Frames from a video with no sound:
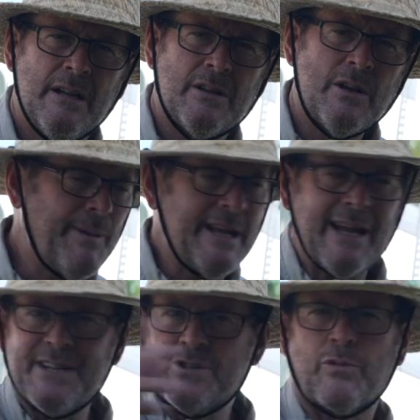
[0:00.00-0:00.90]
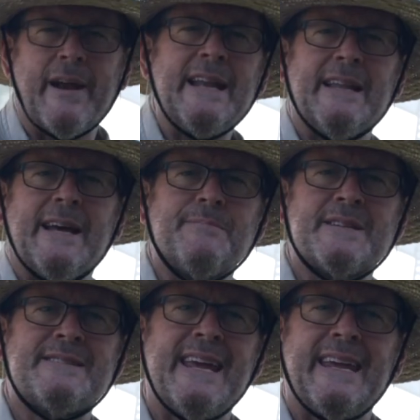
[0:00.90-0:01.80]
Nobody had trained them
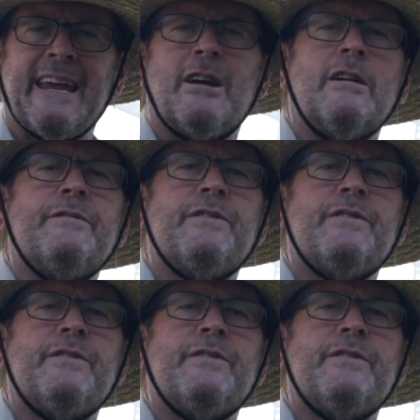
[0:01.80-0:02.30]
to take care of